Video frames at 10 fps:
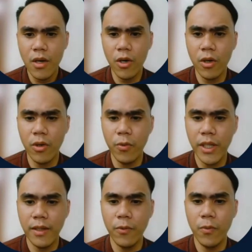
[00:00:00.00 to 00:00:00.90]
or
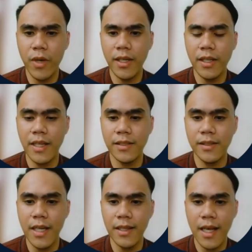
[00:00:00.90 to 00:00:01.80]
when it has
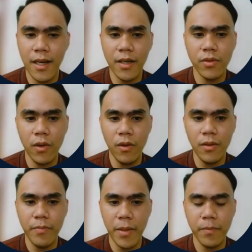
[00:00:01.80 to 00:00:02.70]
not allowed
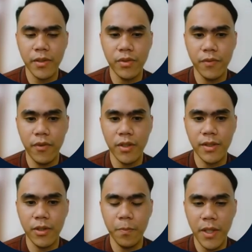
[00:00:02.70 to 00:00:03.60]
all members to voice
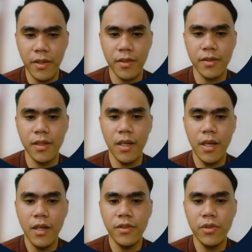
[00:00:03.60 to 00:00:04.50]
their opinions.
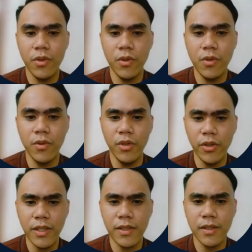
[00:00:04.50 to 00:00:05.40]
So
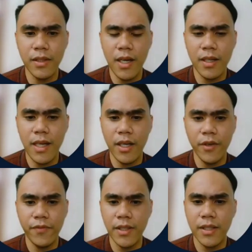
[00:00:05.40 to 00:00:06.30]
notice none
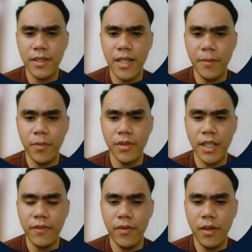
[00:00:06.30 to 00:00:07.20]
of these examples
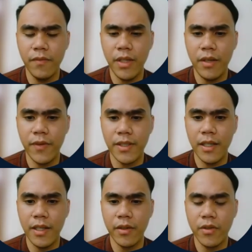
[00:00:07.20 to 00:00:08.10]
involve the
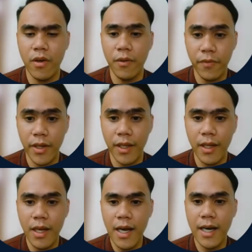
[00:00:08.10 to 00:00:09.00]
facilitator
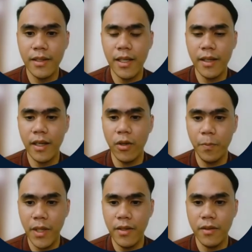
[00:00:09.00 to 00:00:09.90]
offering a technical
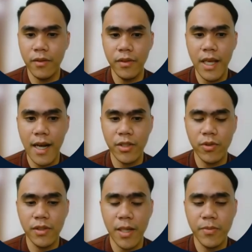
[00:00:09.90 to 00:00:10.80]
opinion on the
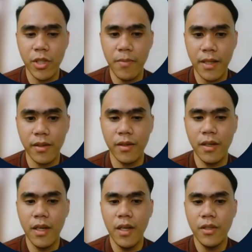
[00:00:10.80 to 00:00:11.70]
actual subject
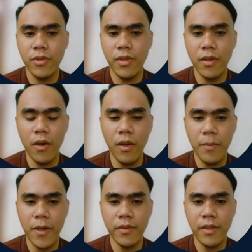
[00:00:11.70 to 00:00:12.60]
matter. So they're
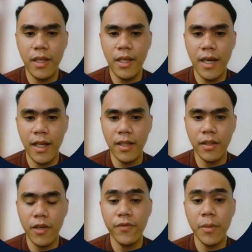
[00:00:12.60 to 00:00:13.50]
all about the
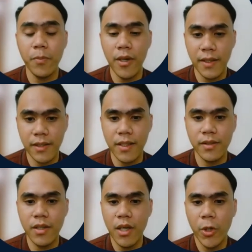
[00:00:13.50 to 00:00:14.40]
health of the
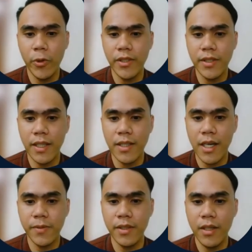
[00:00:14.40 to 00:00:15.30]
process, which sets
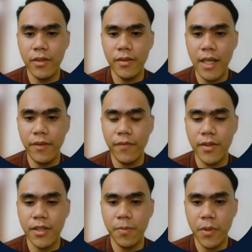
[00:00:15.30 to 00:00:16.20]
up the content
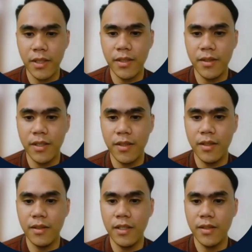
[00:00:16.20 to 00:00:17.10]
versus process
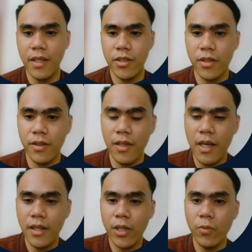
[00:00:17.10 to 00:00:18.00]

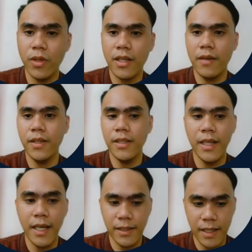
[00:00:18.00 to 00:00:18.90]
distinction that we'll cover in
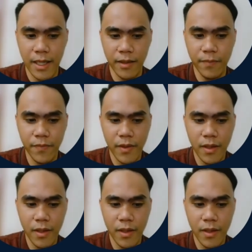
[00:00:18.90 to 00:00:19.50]
the next slide.